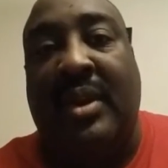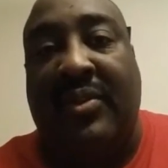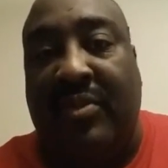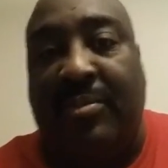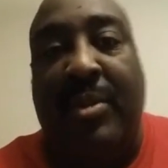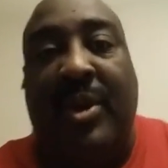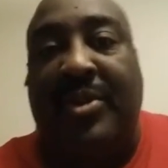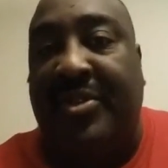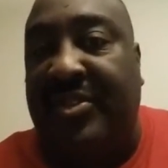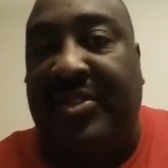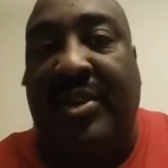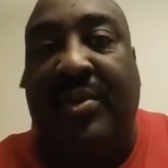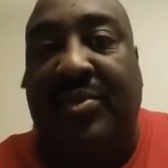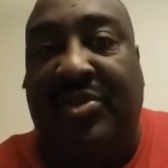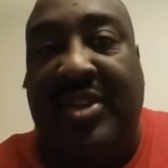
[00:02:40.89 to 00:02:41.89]
If a person's
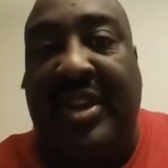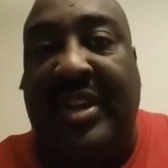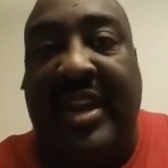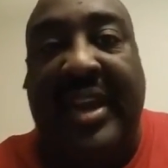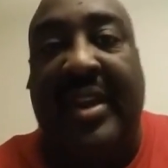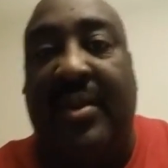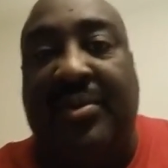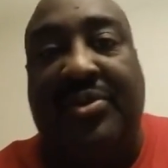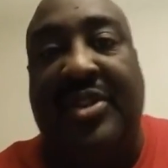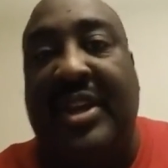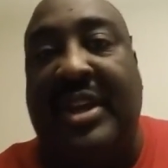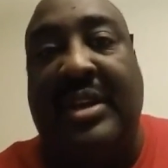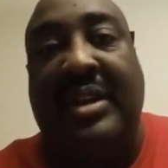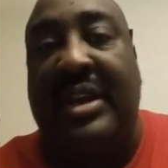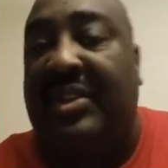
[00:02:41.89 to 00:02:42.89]
gonna cheat, they gonna
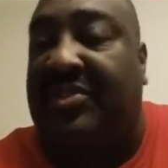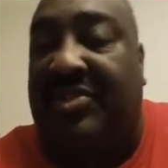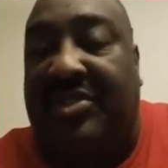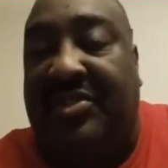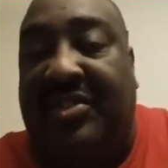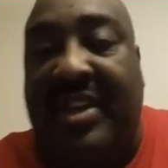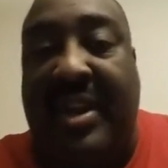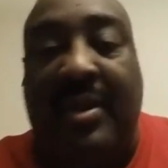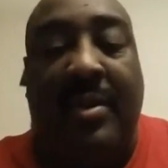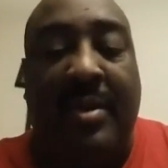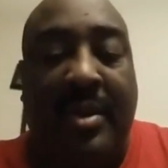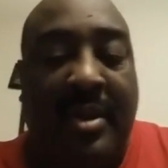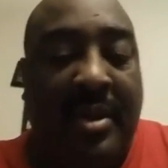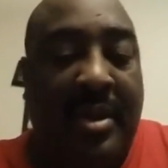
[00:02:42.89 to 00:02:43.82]
cheat. It's just there.